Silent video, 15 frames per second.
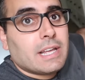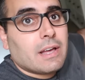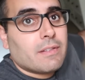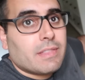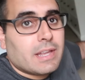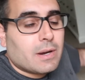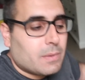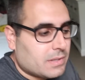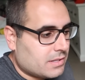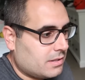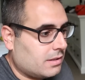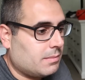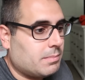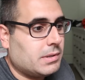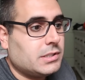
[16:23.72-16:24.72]
down there with
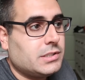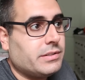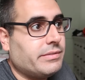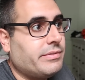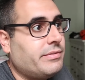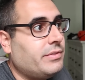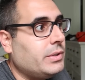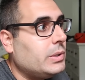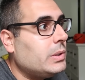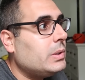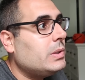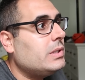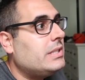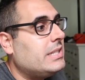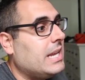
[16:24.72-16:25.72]
a bunch of
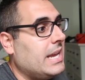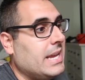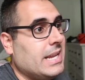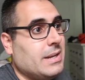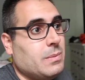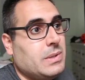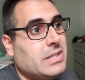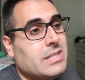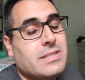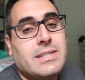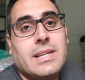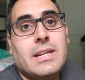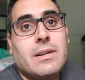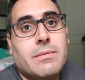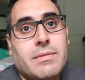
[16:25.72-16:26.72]
foods and we just
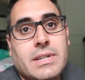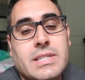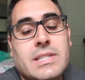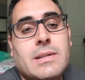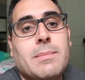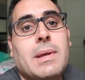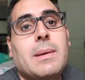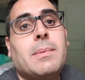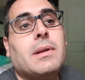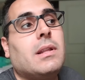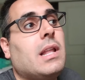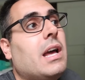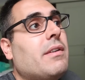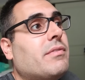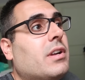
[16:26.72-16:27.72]
did a recent Baby
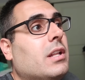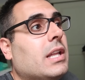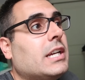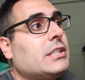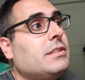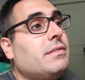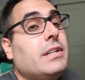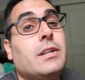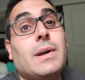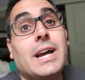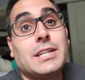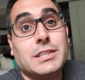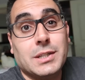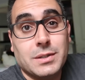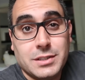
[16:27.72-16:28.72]
Alive collection video.
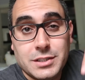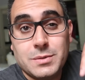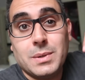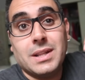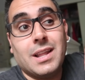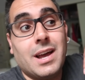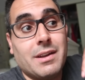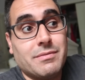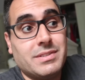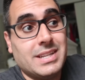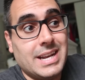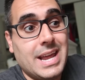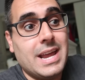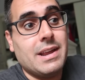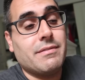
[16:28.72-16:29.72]
Actually, it just went live
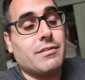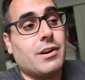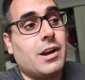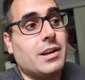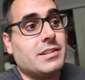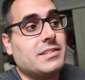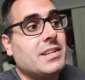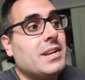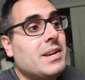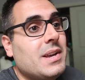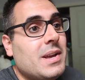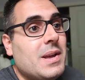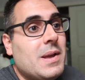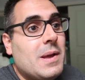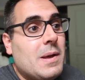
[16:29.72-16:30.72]
today for us.
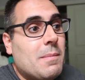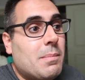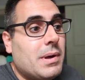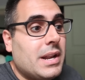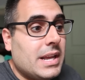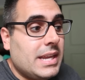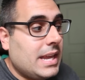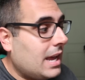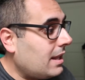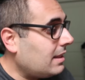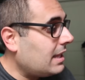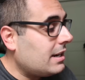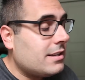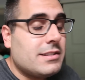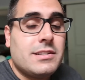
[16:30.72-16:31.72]
But uh, yeah,
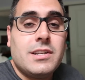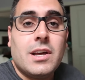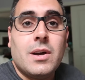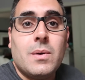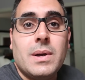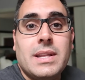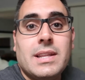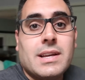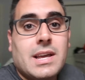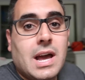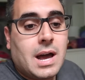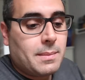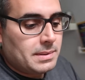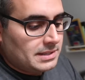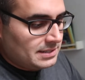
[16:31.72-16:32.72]
let us know in the
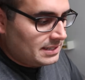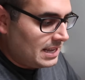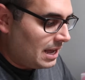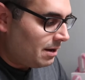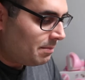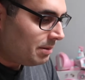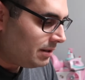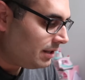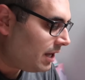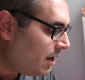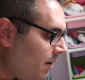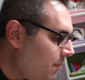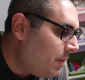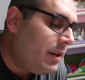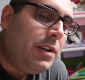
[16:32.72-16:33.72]
comments down
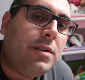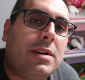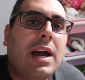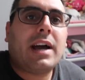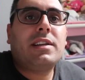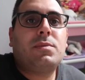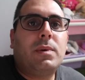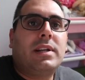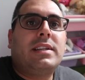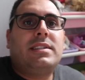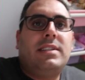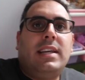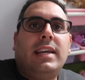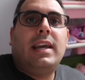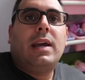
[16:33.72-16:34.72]
below what you guys want to
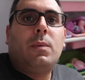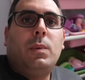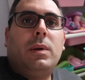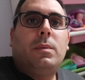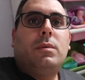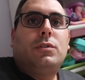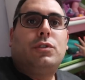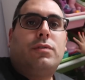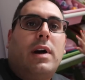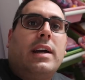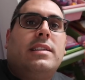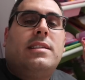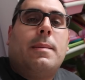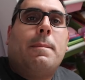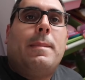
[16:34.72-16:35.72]
see and we will
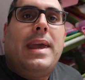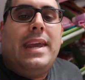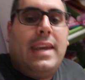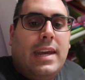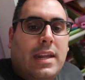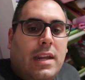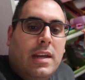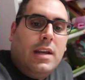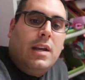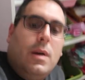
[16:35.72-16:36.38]
try to make it.